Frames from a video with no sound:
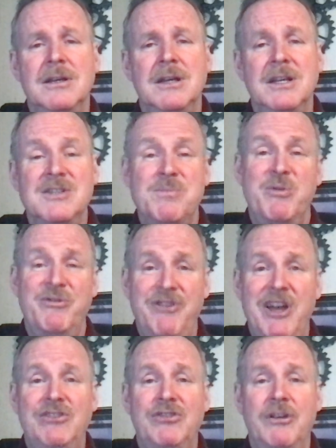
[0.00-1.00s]
As a
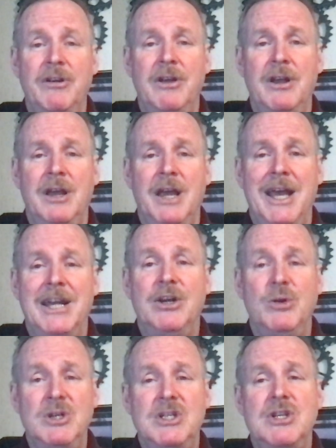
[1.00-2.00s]
professor at a
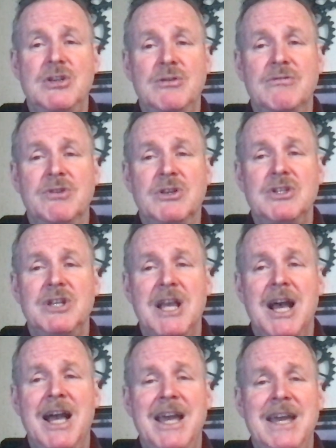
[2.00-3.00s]
Christian university,
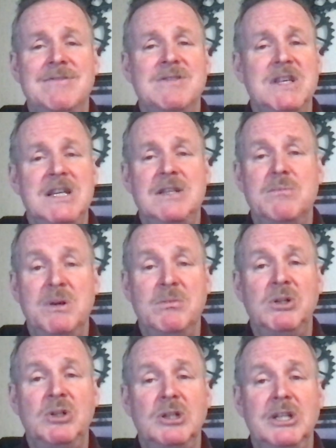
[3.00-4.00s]
I have seen the
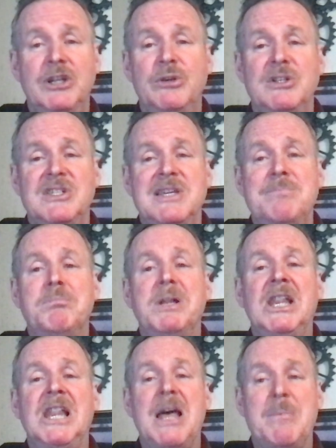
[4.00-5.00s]
biblical literacy
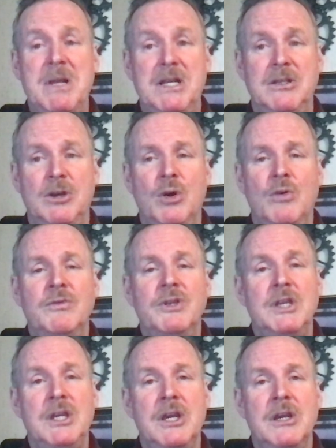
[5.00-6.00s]
plummet over
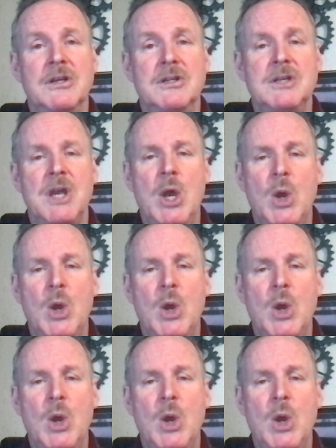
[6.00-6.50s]
the years